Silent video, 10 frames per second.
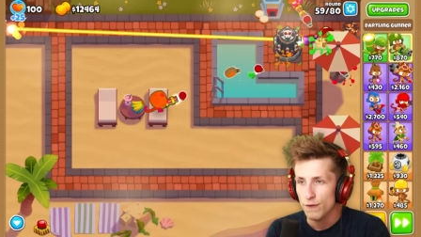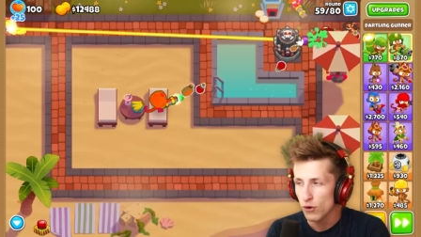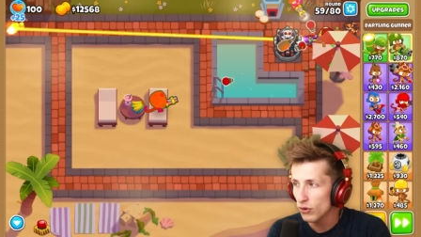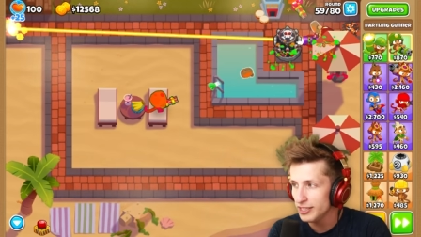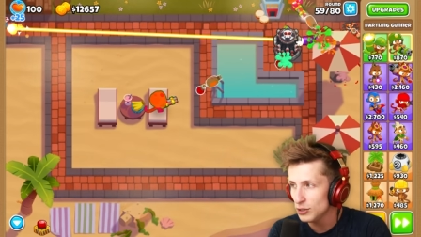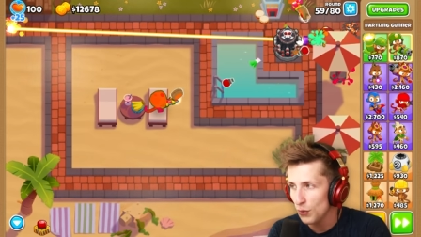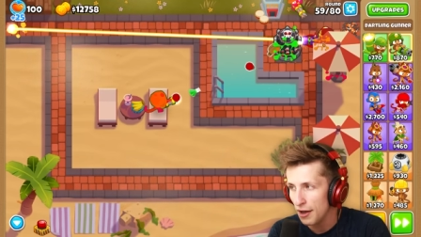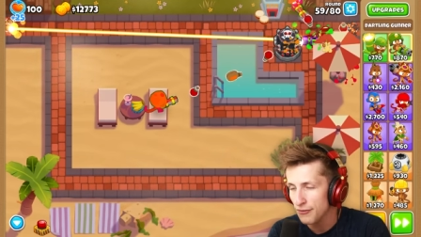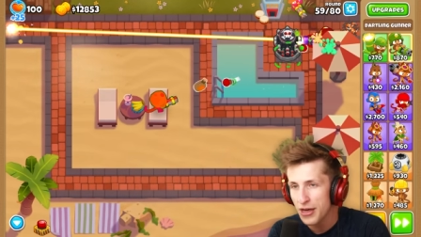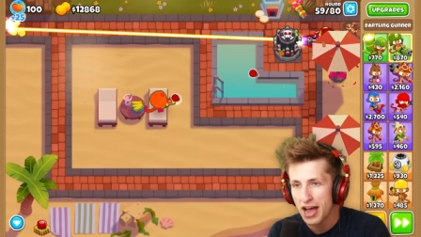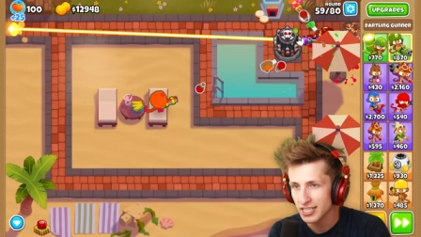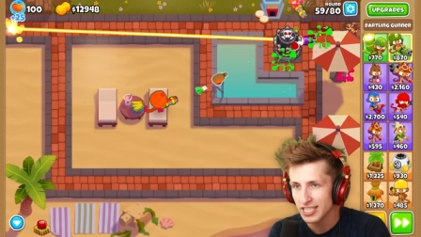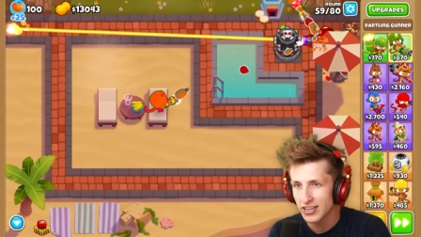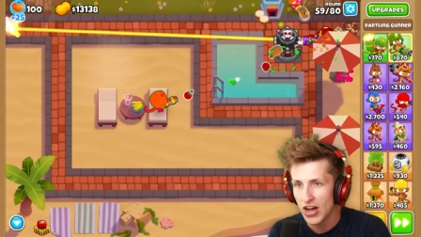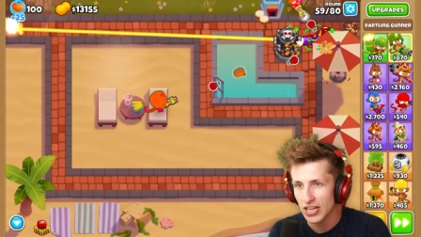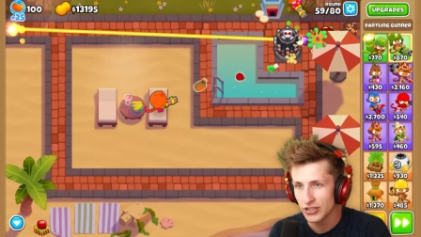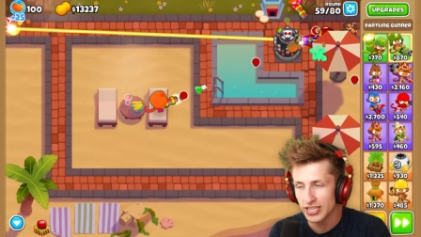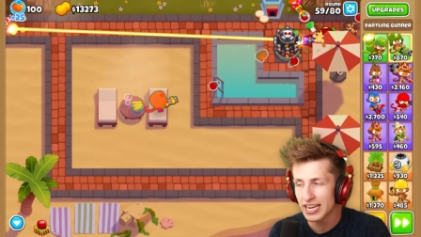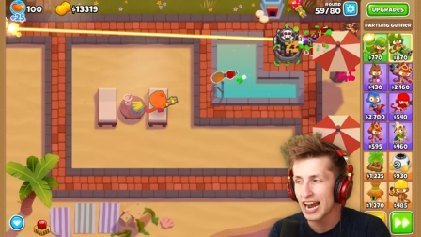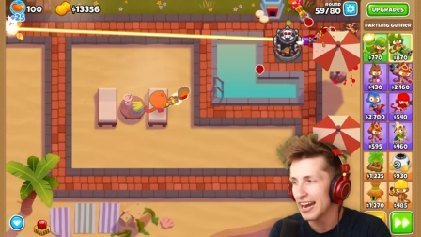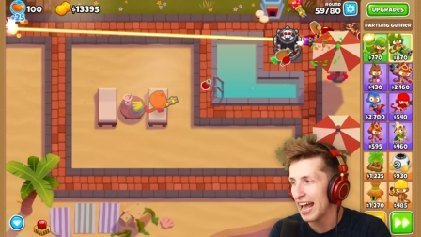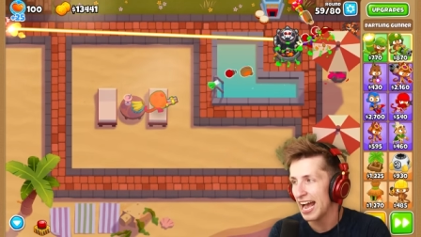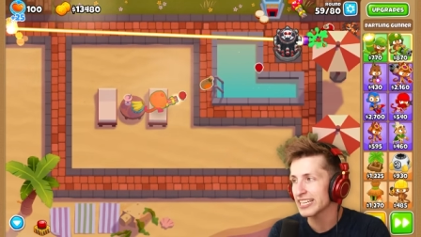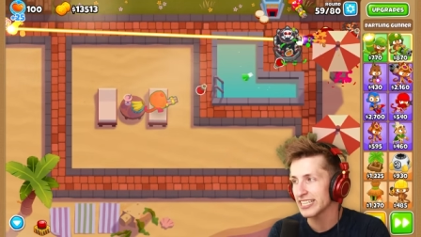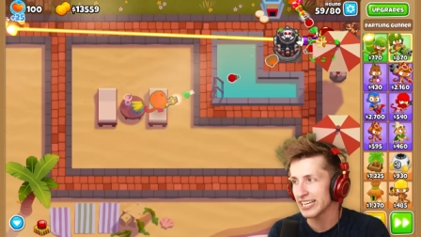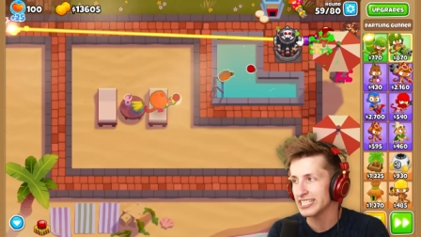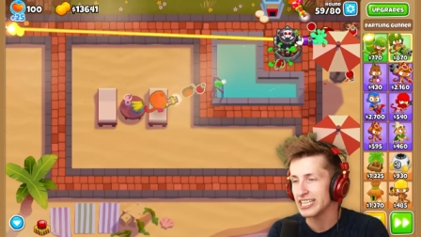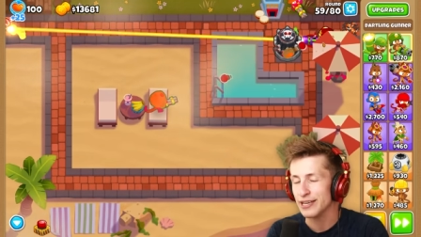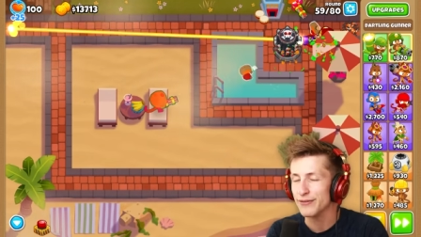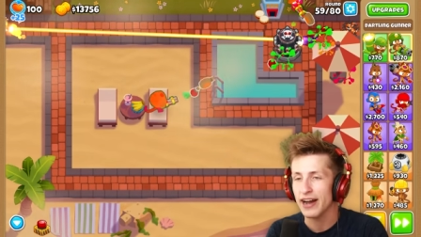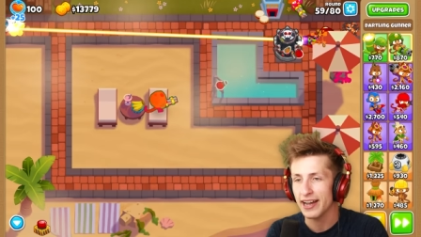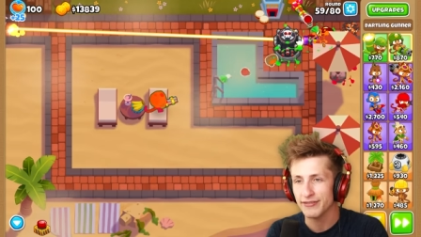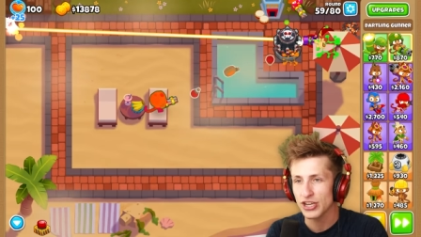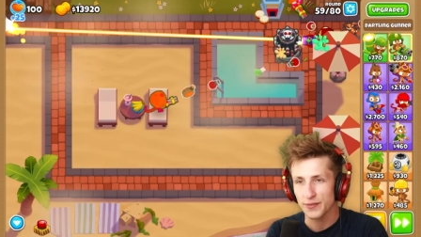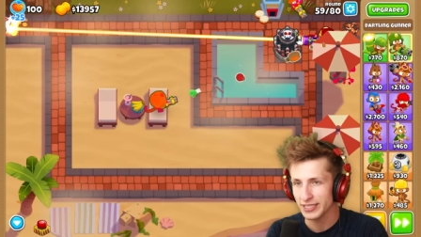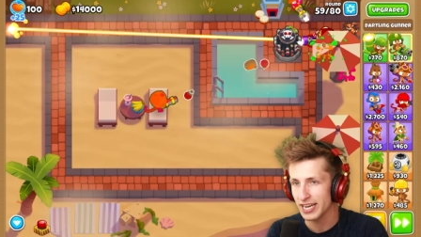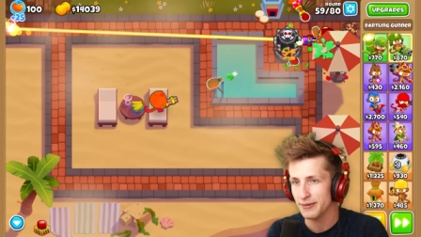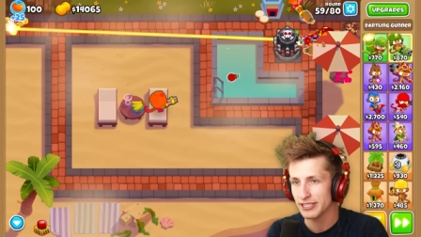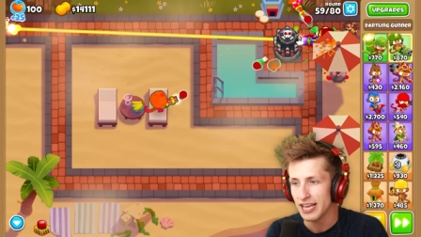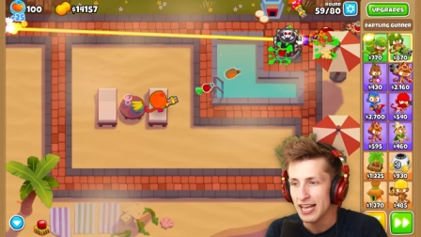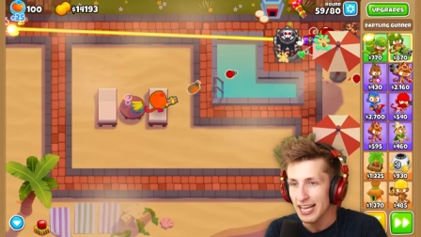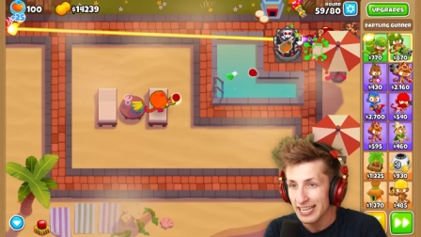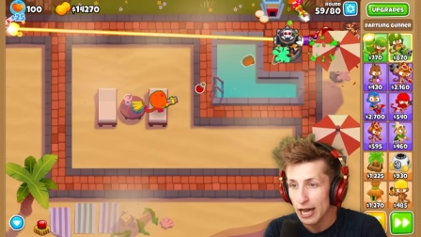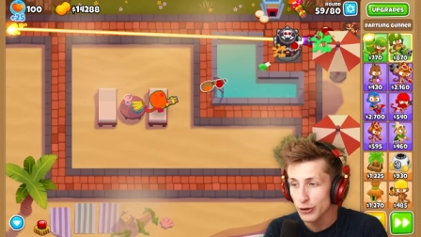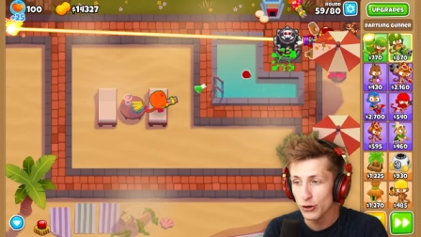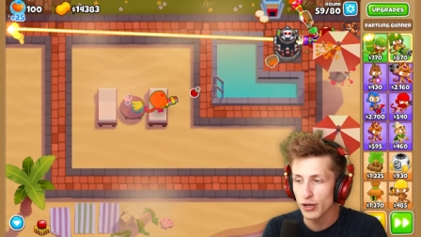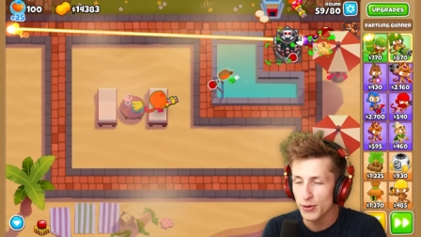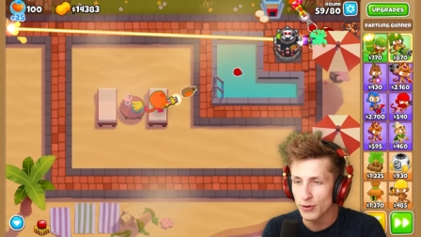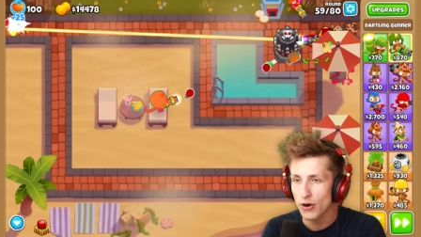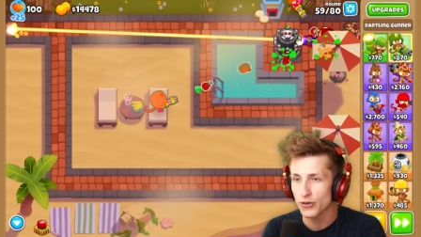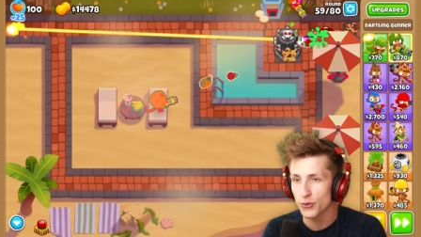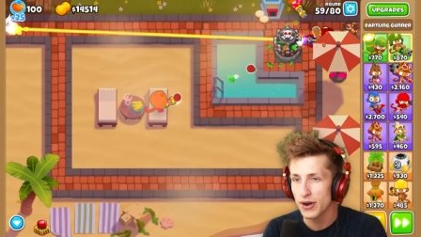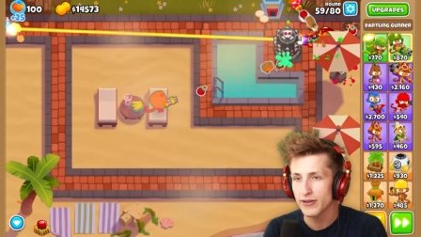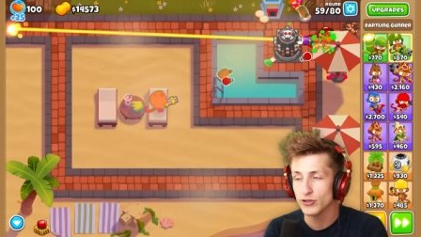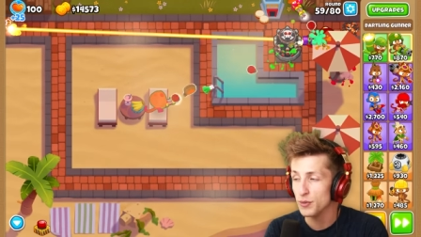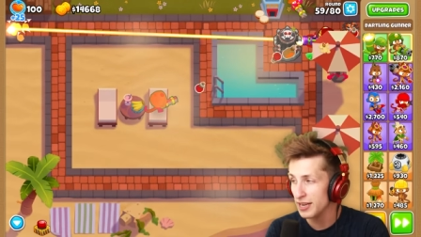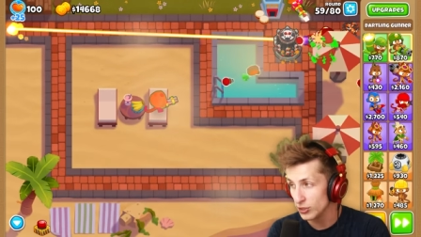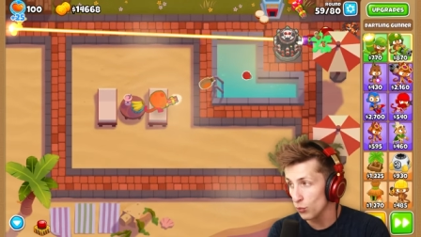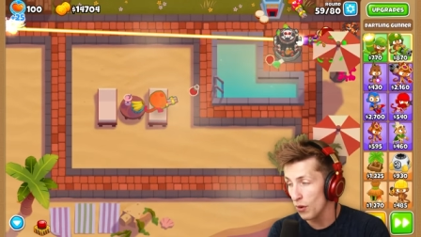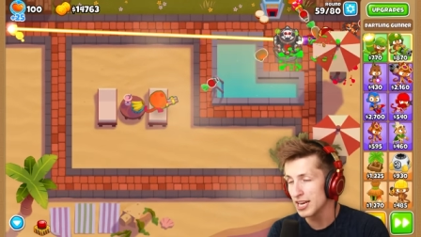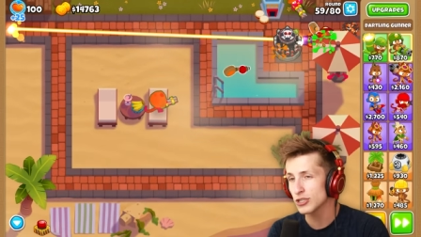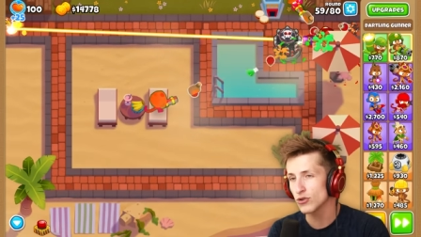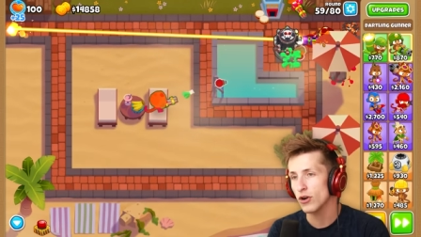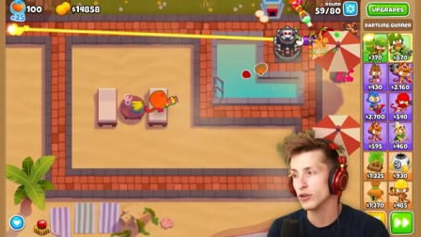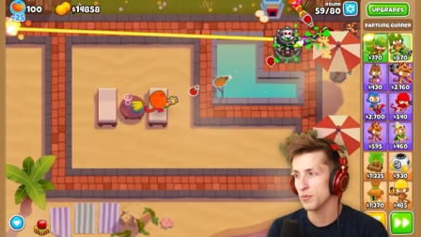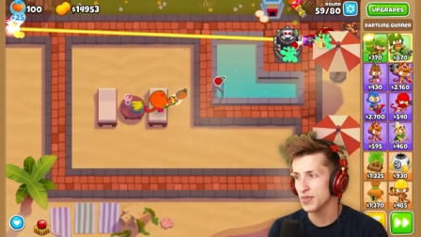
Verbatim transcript: For only $12,000, it kind of acts like a T5 sometimes. Now, don't get me wrong. The Ray of Doom is way stronger.